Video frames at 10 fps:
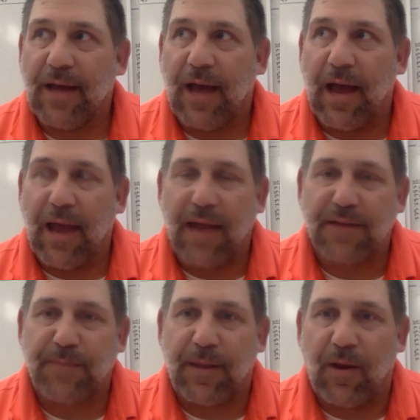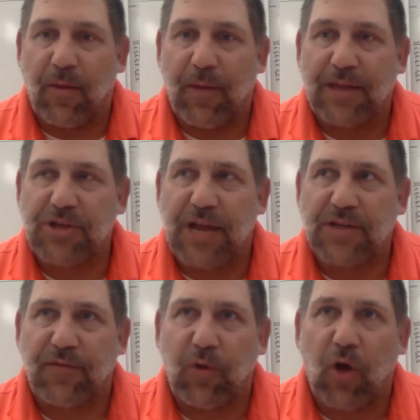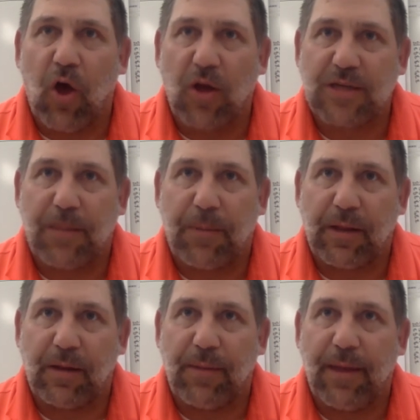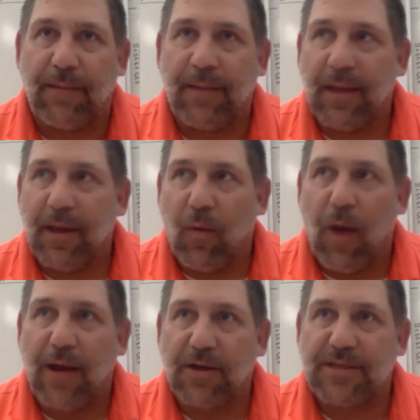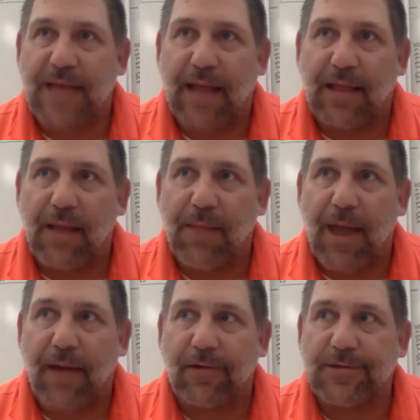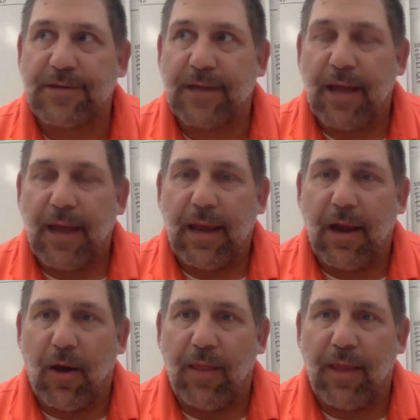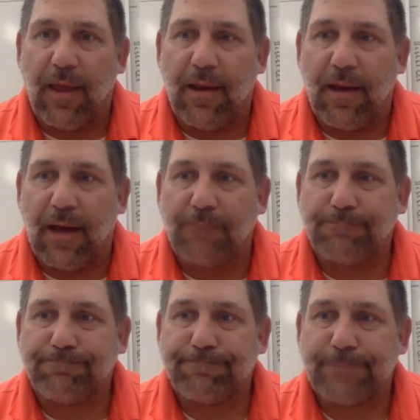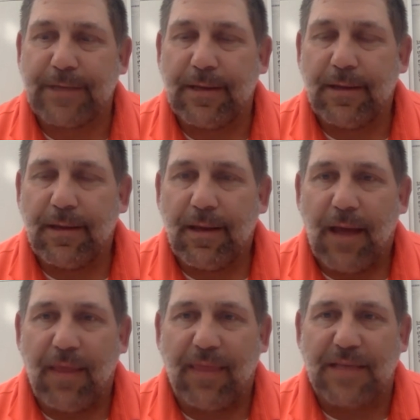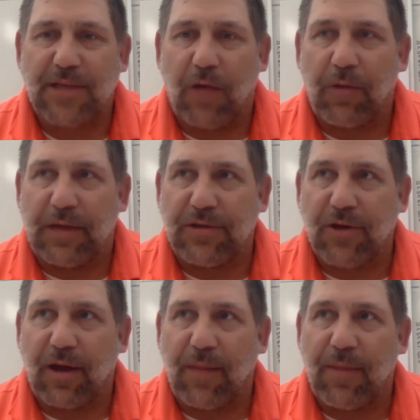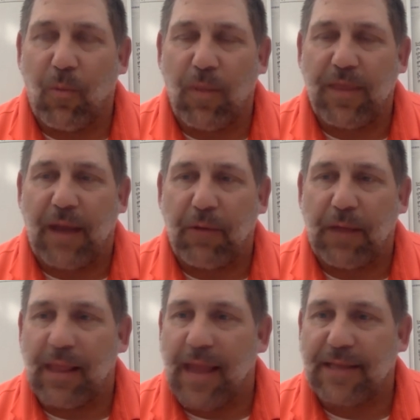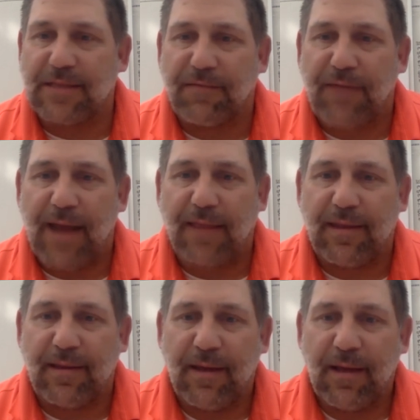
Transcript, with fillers: uh, I had a you know, we had to change a few calls up a little bit, widen our stack linebackers, you know, and and uh, I think that's all it really took. I mean, the one thing I really liked is the fact that